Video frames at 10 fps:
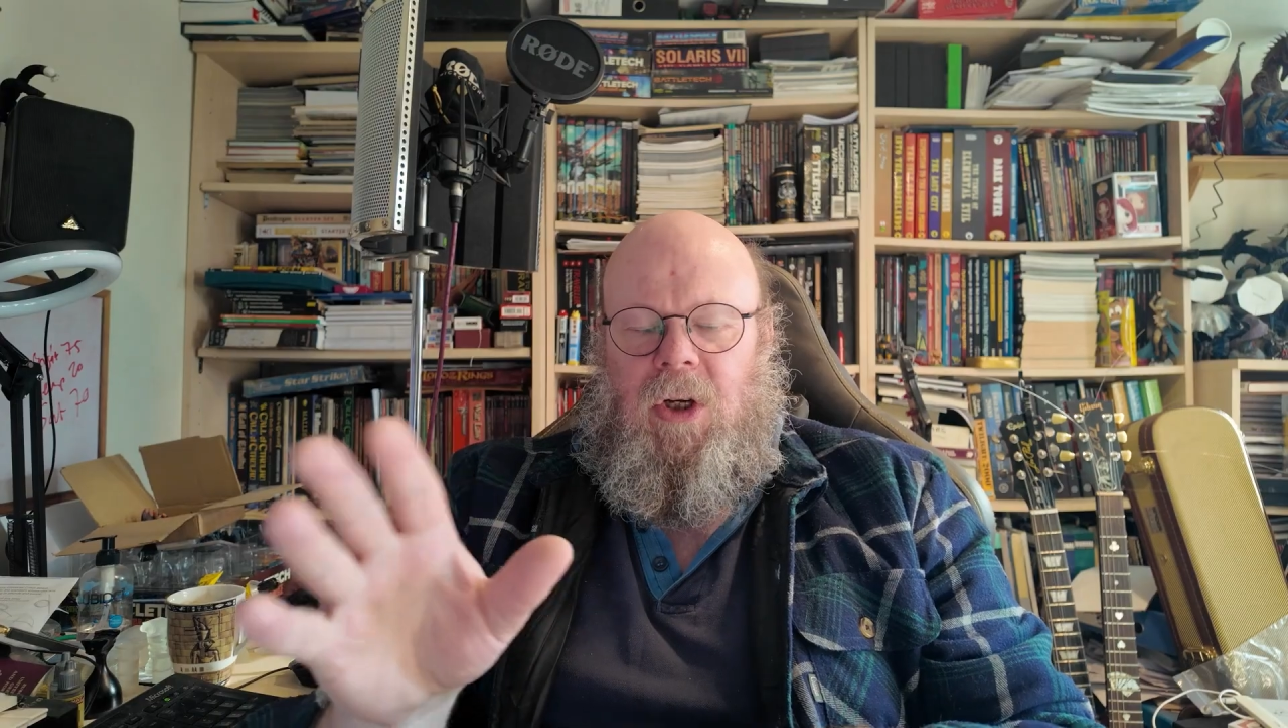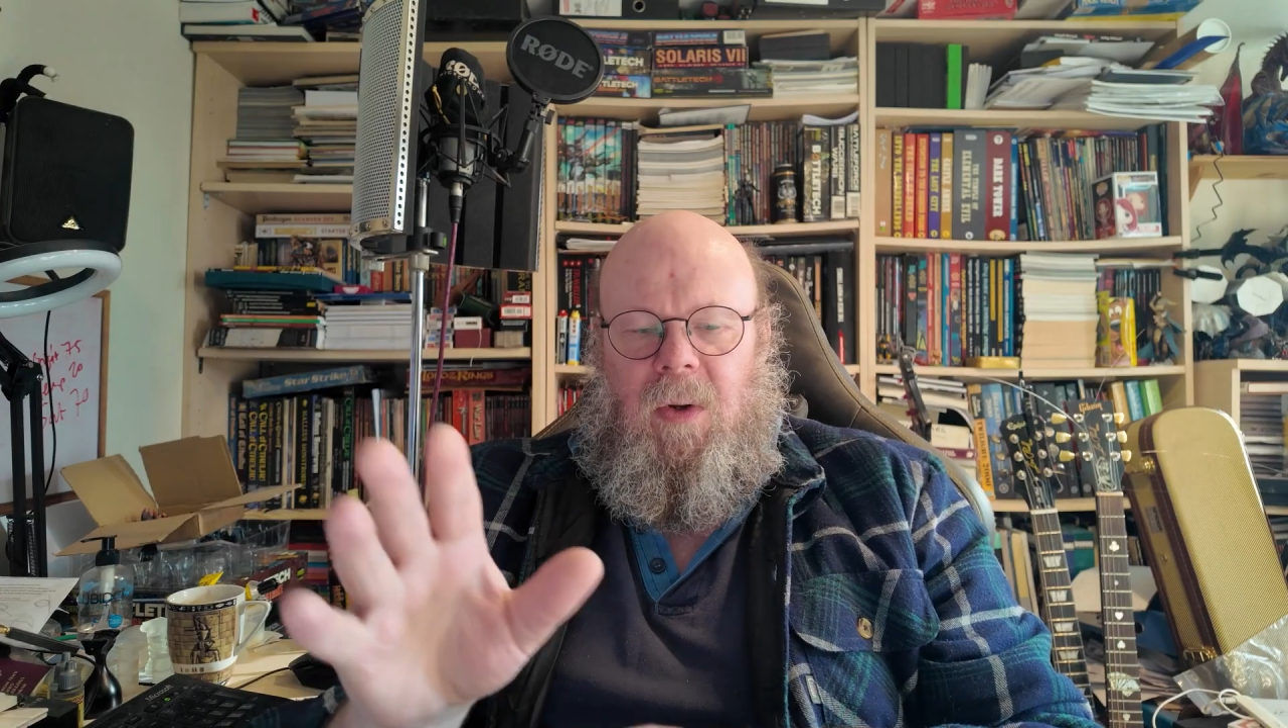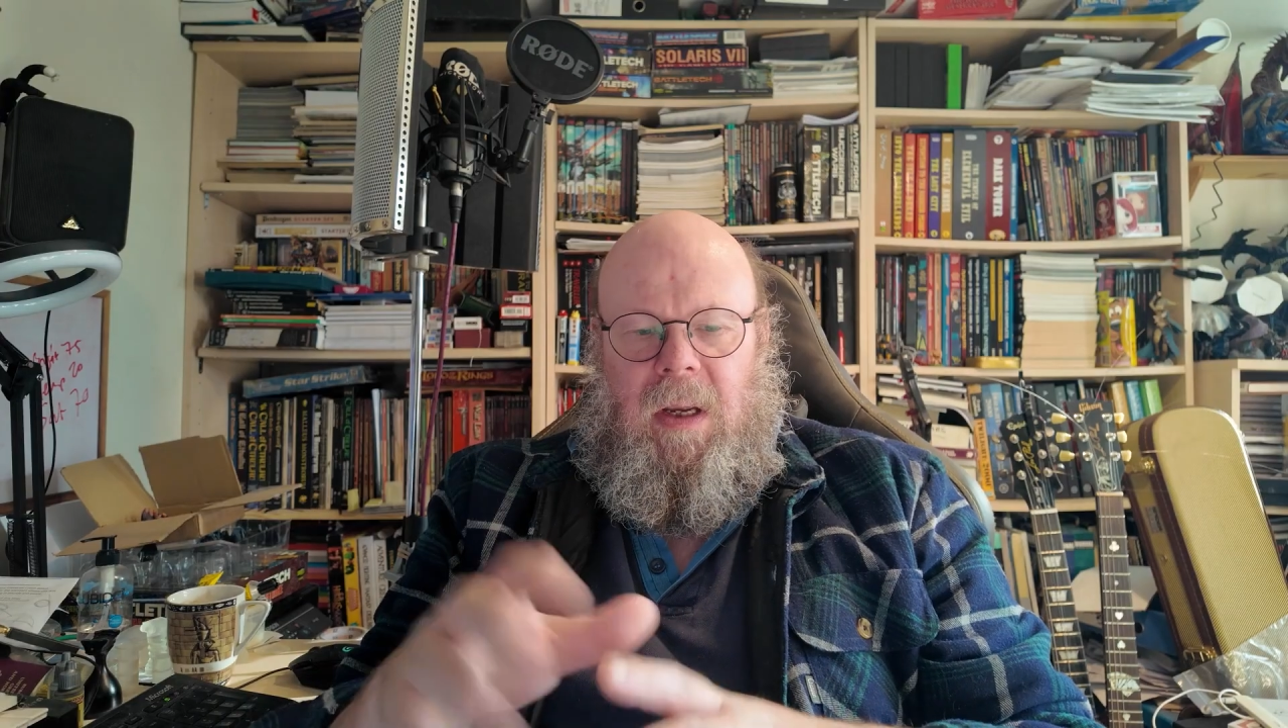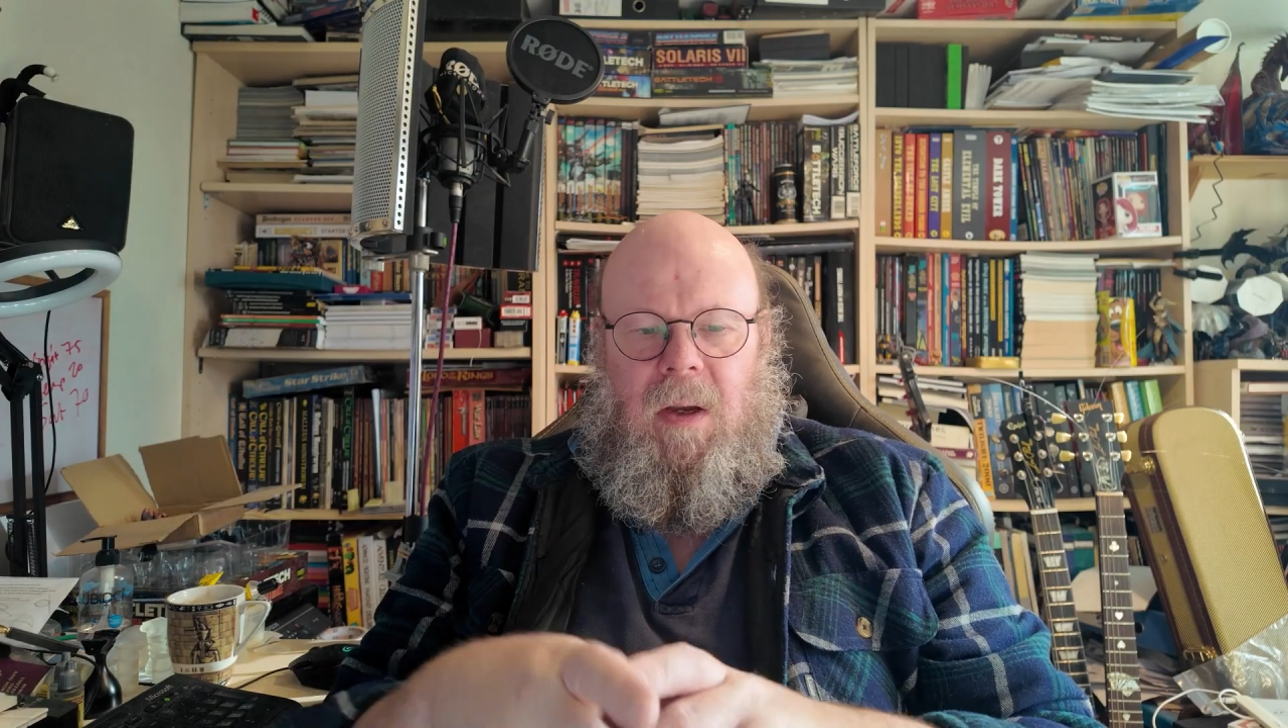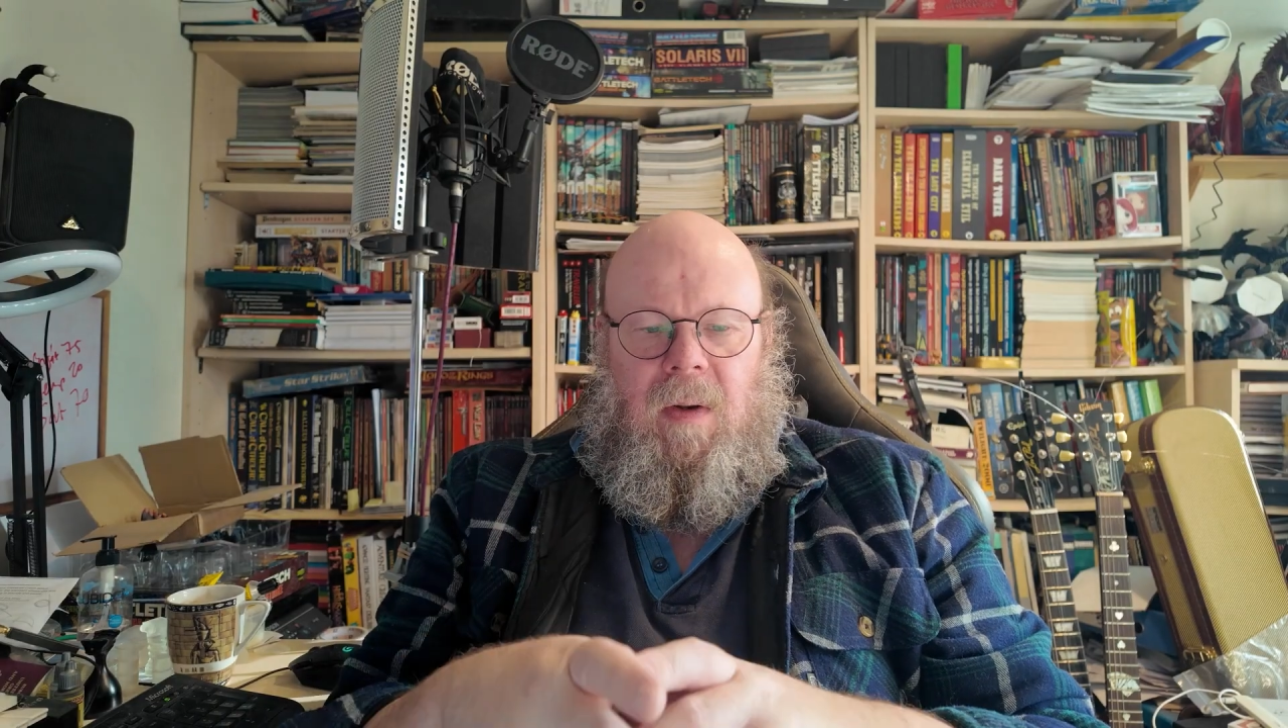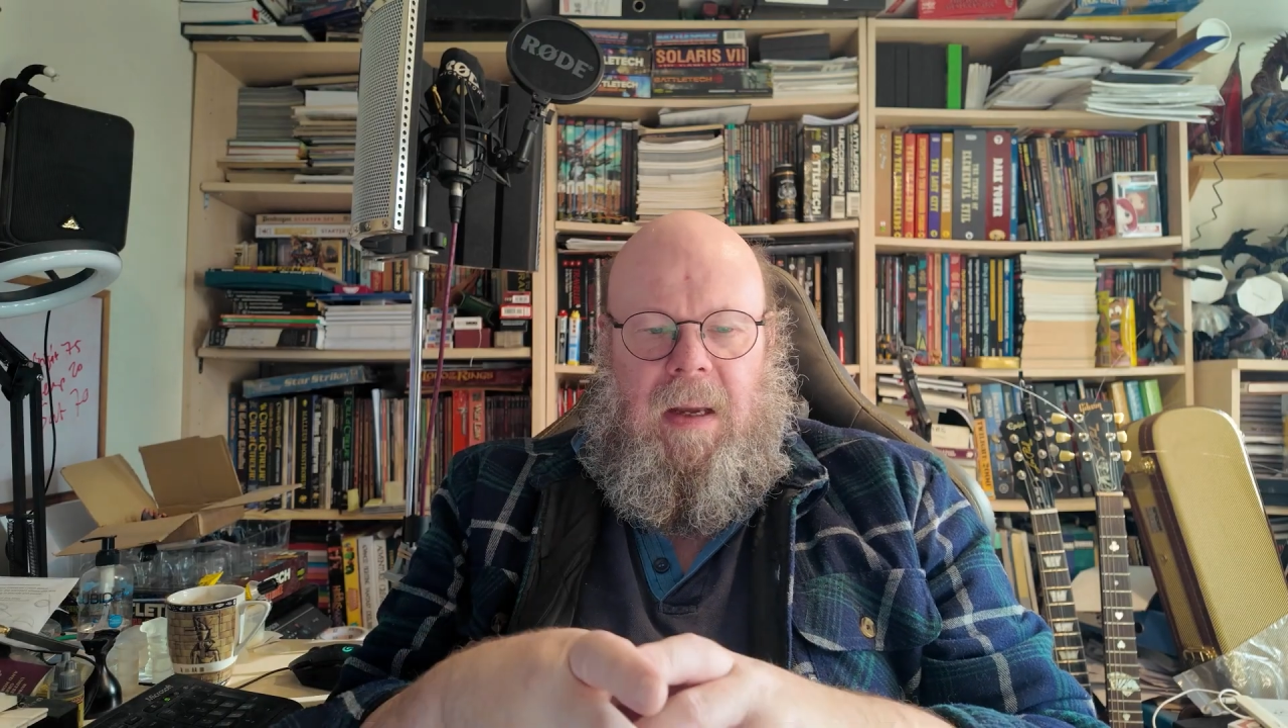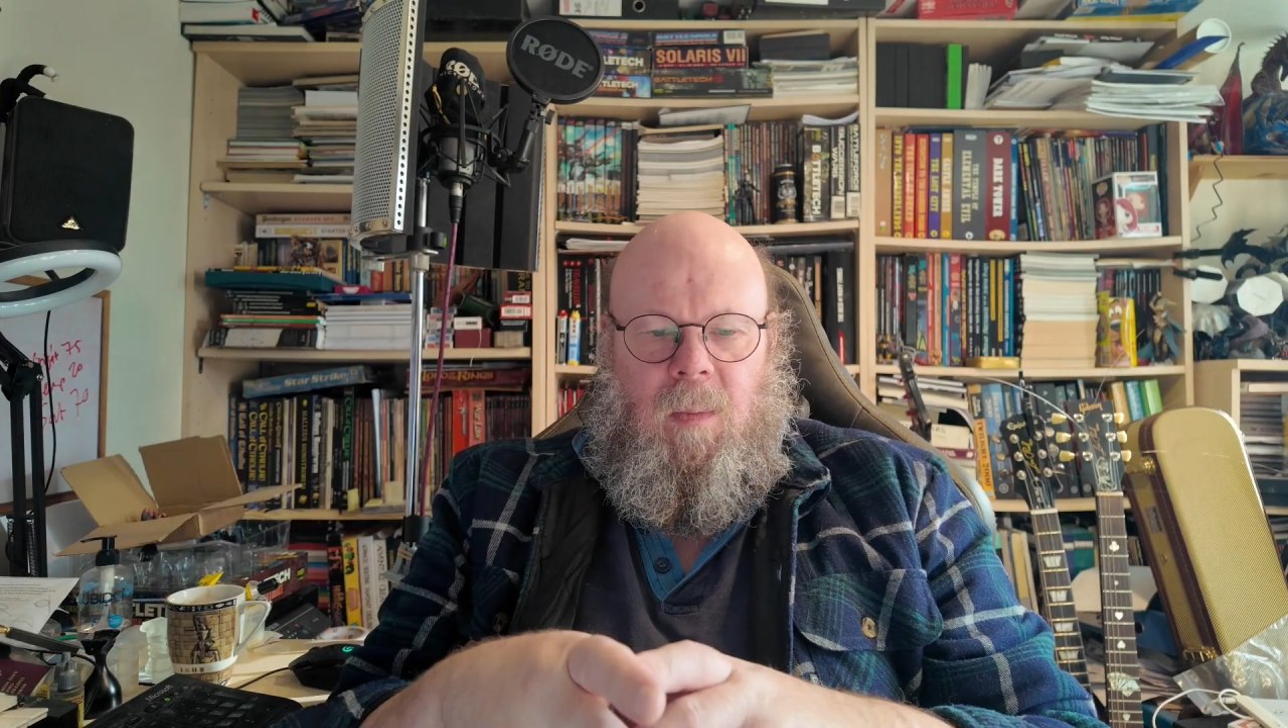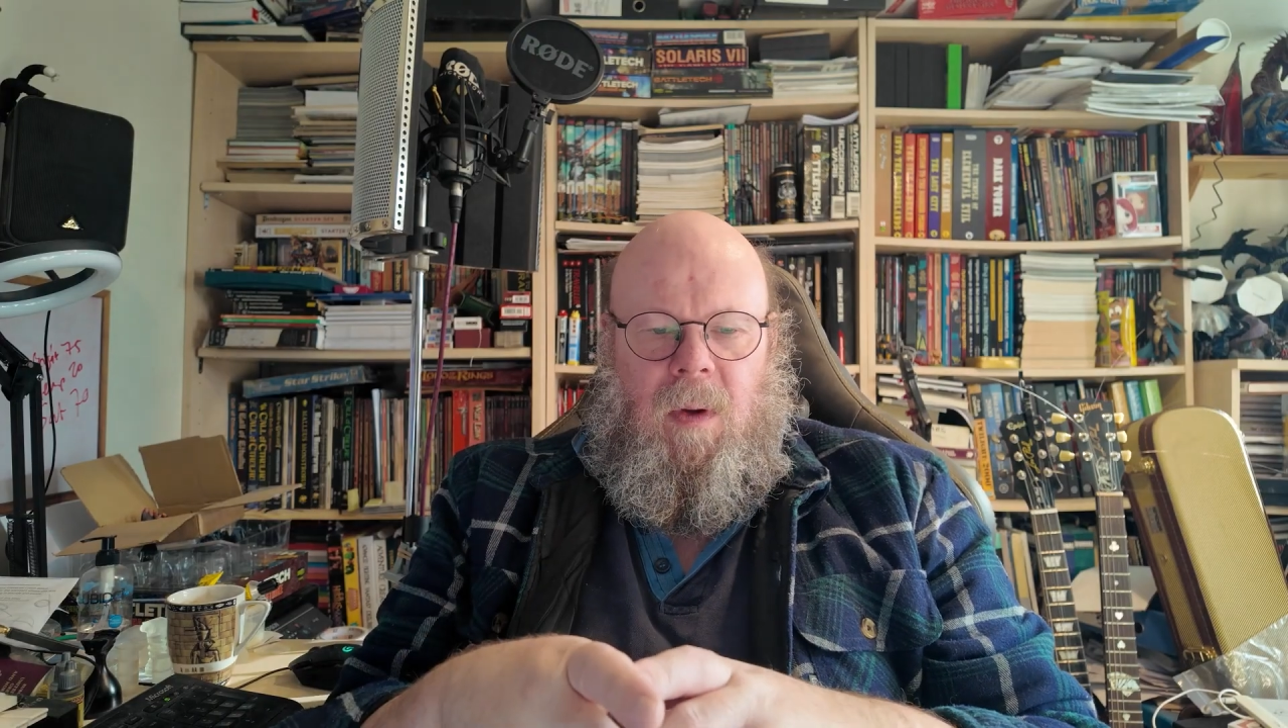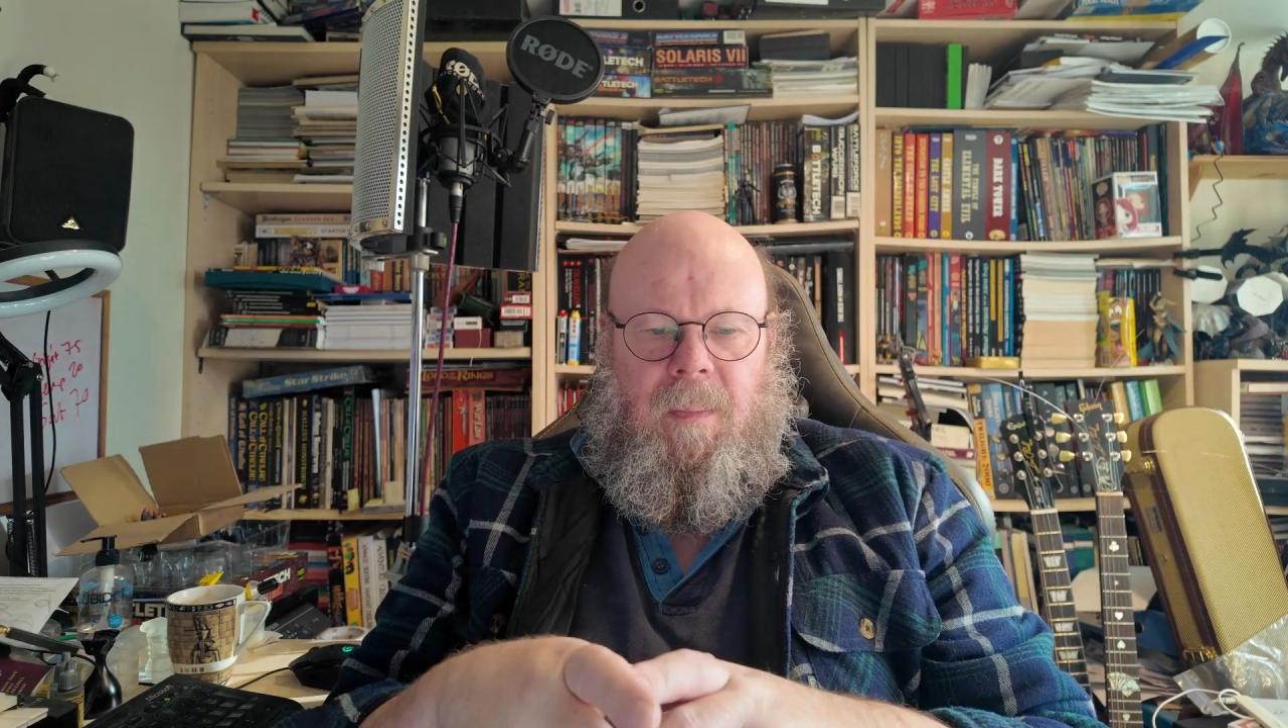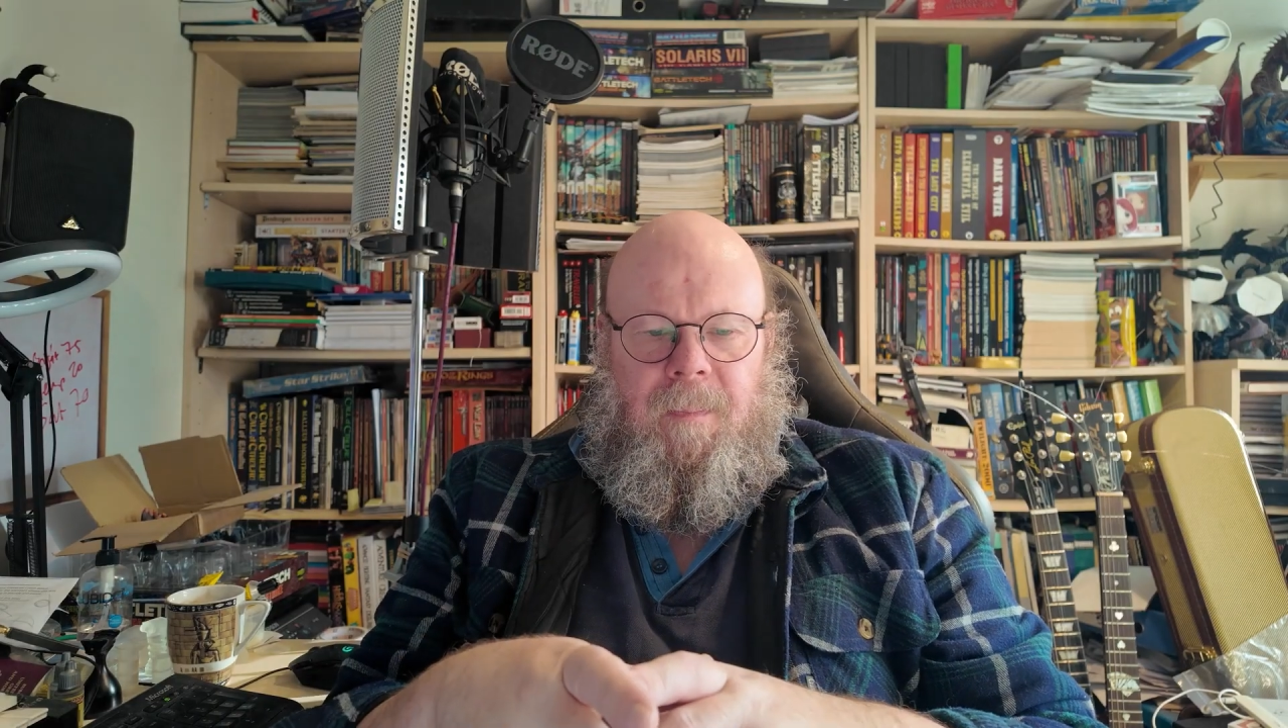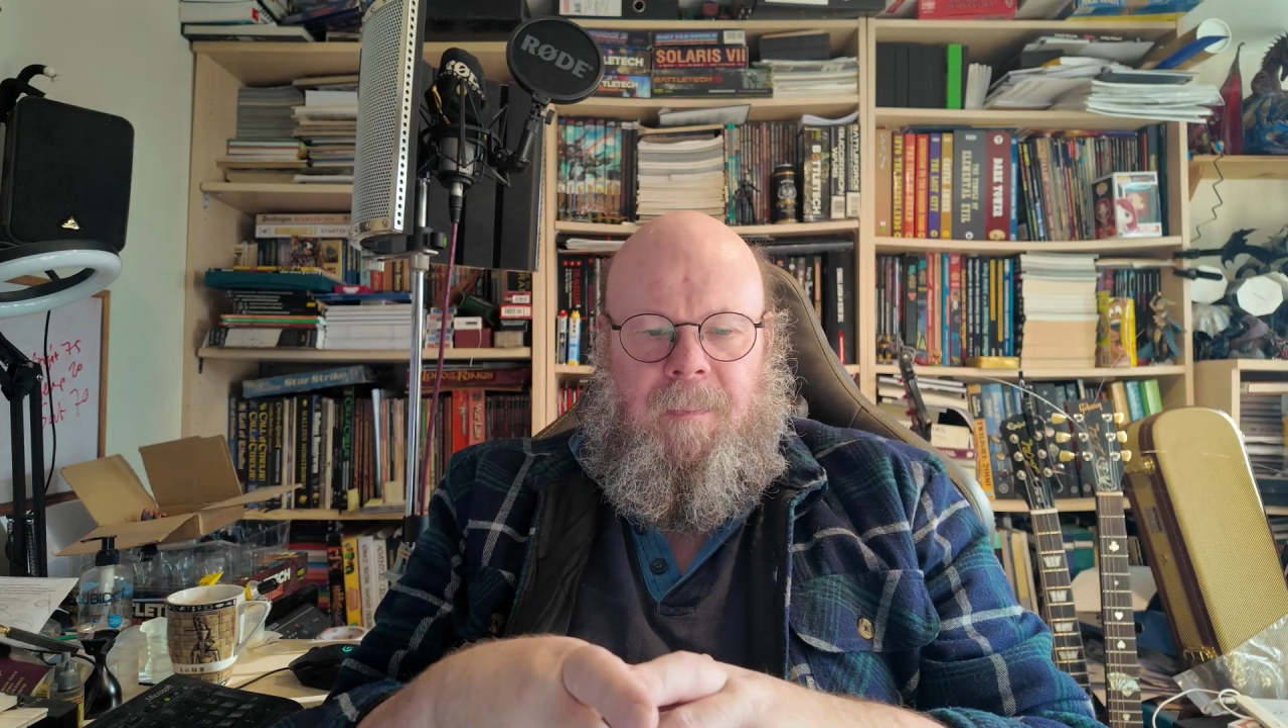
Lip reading: joking on that one.